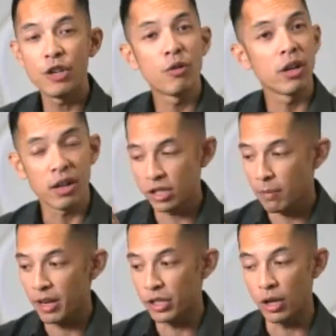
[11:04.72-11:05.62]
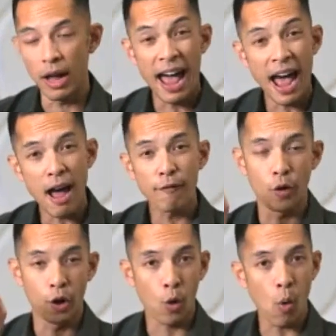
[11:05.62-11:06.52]
You can customize a half or a
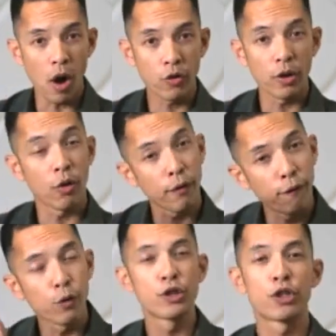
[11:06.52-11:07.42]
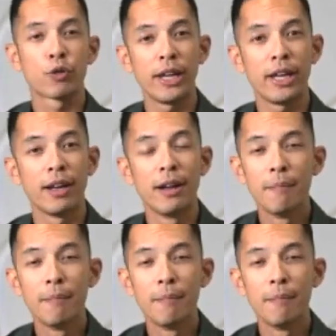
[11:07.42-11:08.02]
quadrant or the full screen